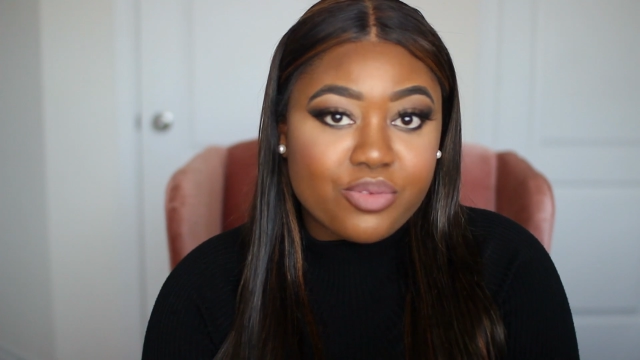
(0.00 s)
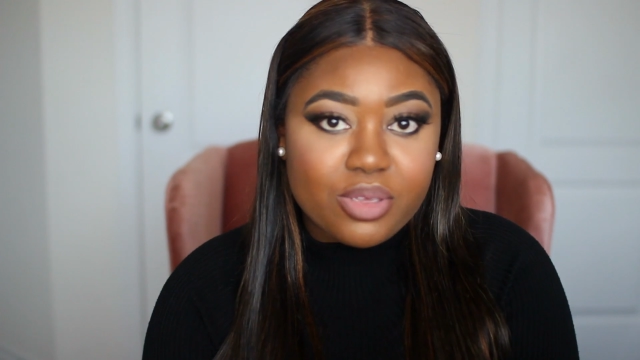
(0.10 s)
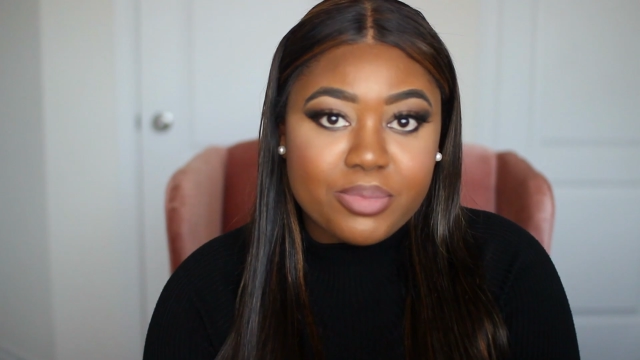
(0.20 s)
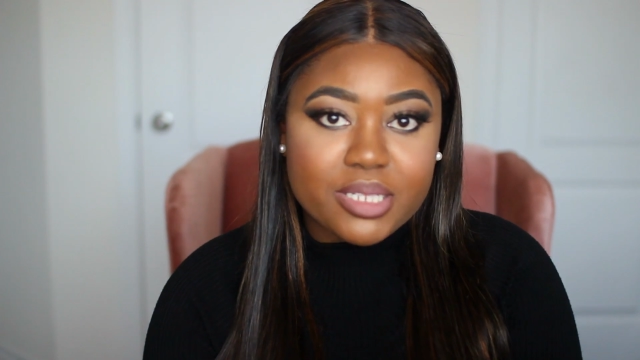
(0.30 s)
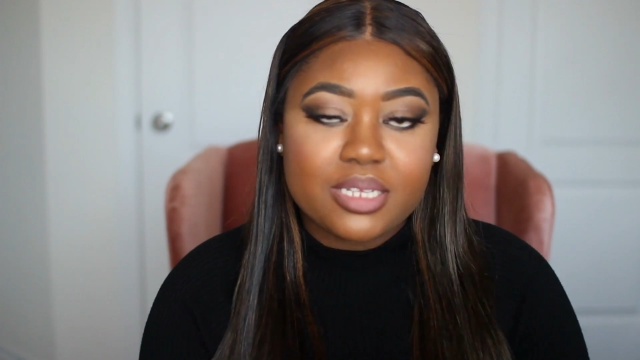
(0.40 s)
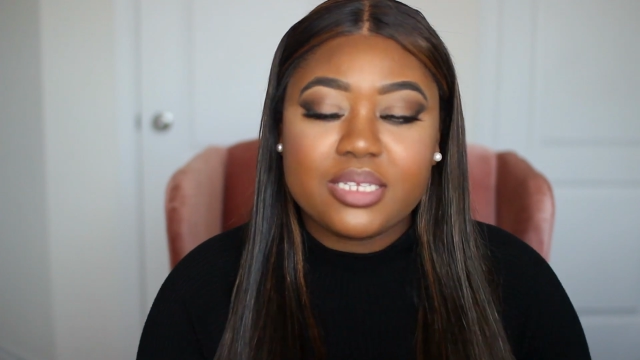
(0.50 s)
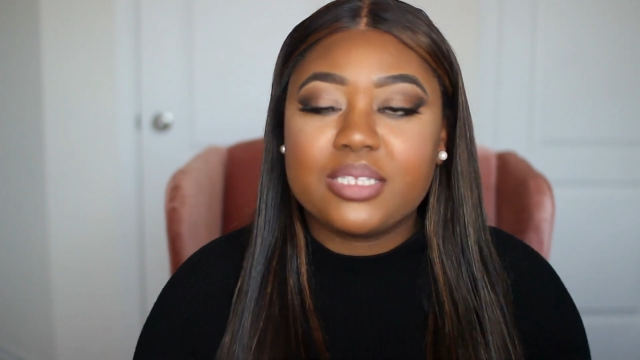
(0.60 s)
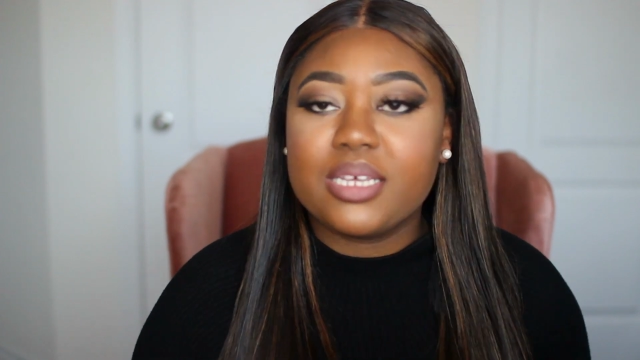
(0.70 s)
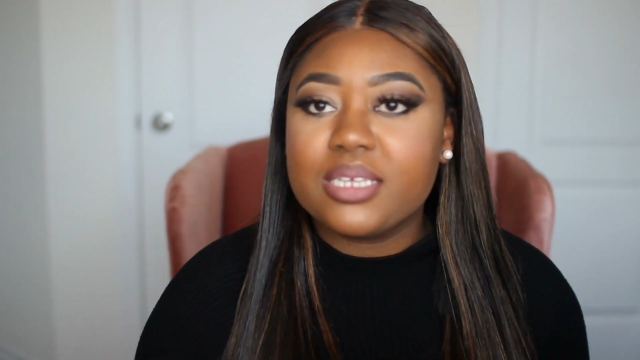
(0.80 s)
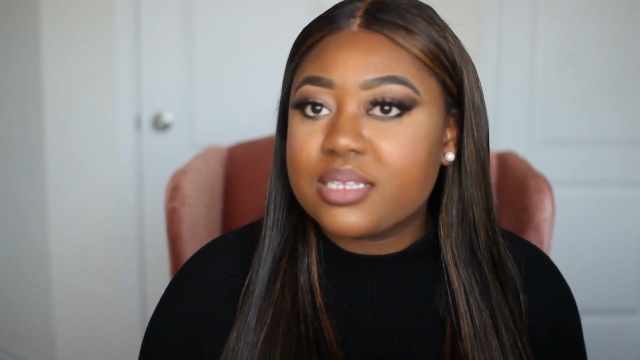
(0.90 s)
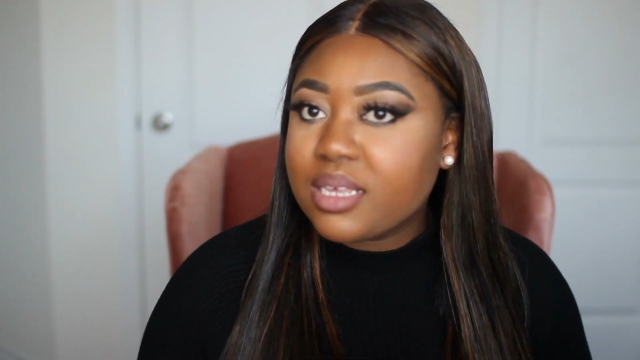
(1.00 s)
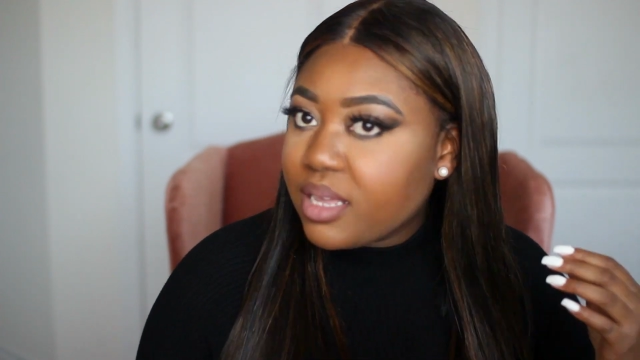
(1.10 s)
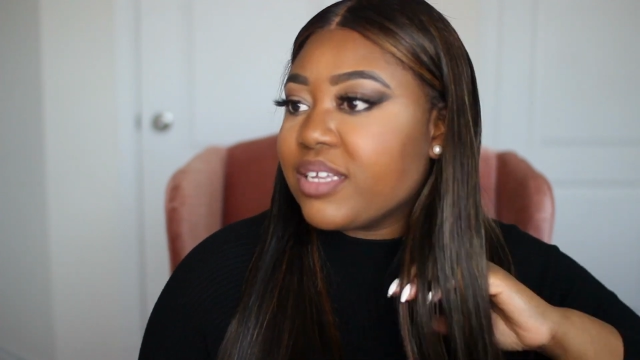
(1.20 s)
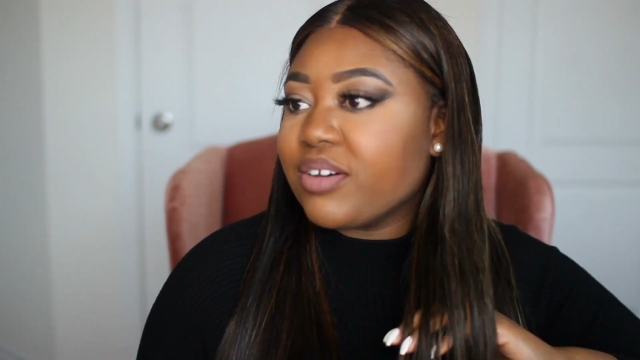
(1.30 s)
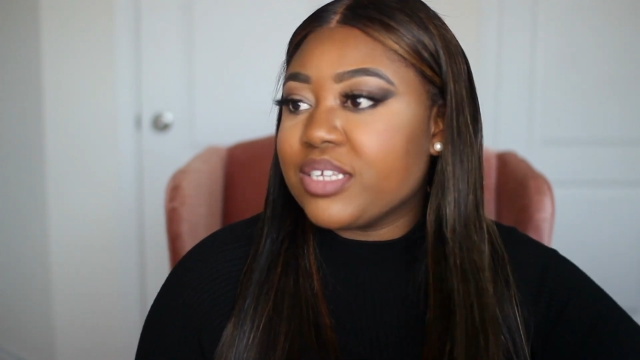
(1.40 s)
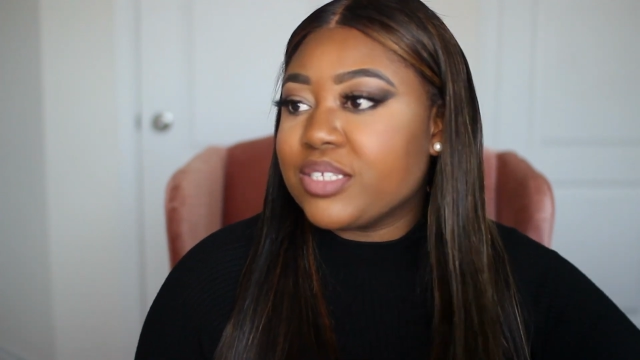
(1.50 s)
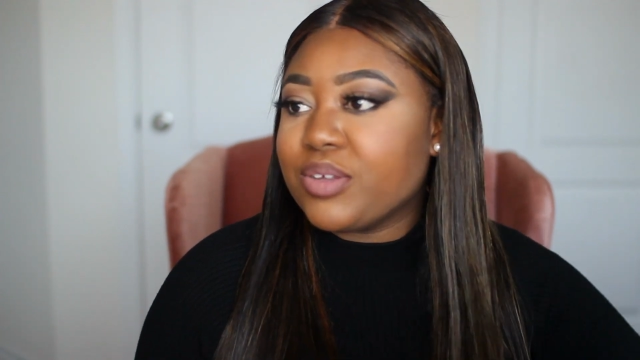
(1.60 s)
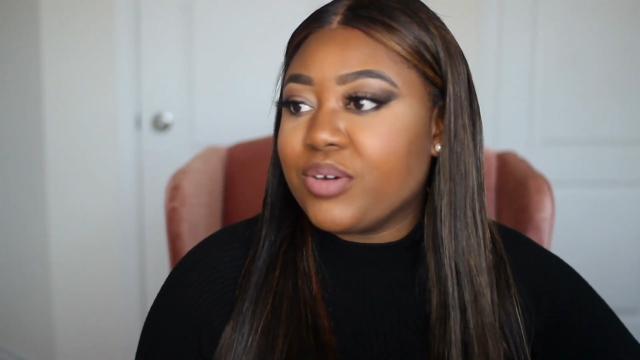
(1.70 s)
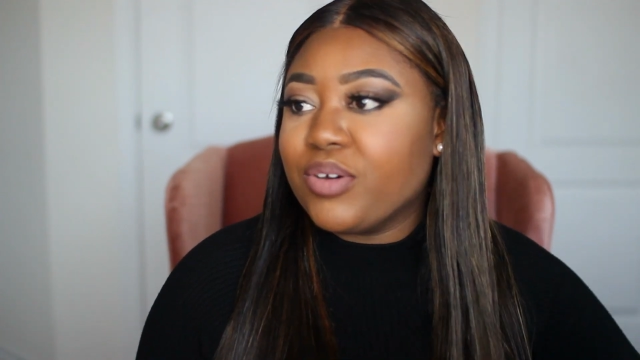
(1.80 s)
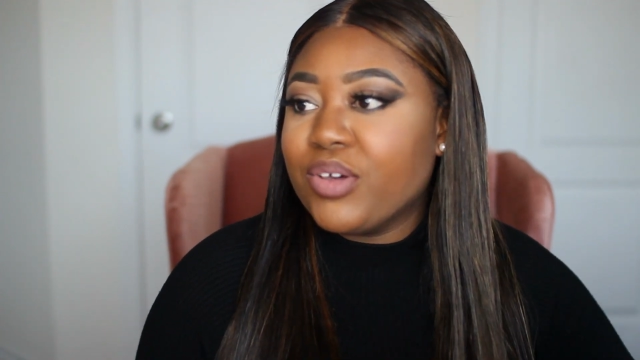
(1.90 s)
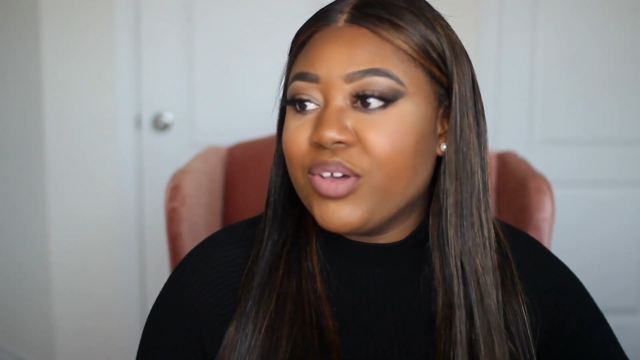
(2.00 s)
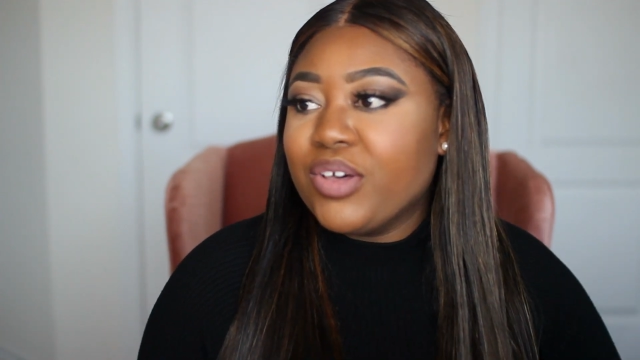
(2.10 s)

3 business days. Okay, so